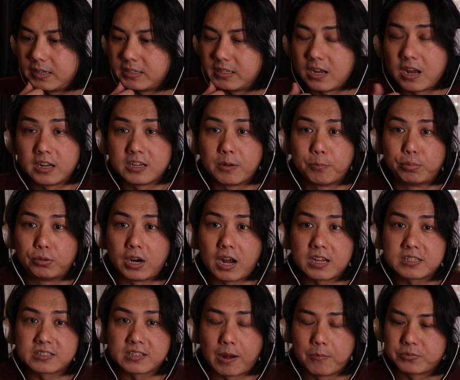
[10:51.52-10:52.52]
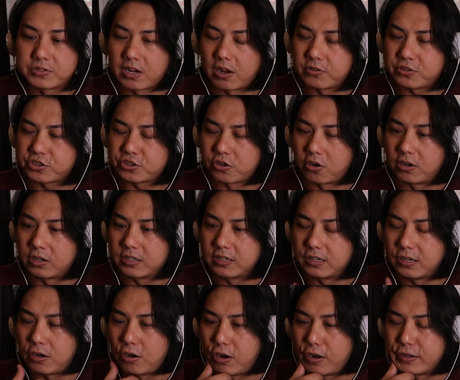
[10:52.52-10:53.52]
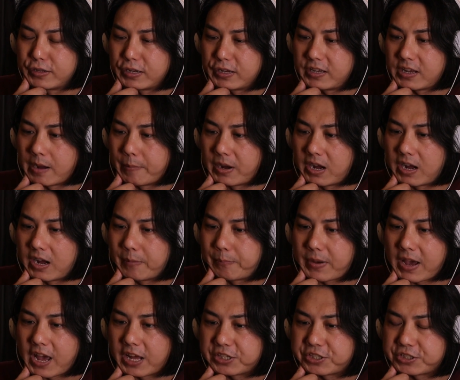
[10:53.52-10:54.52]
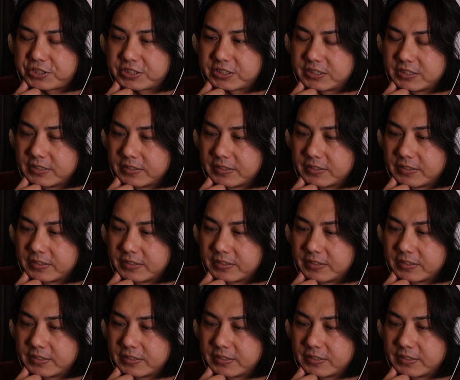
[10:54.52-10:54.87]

Yeah, the brass comes out stronger on the Yamaha patch.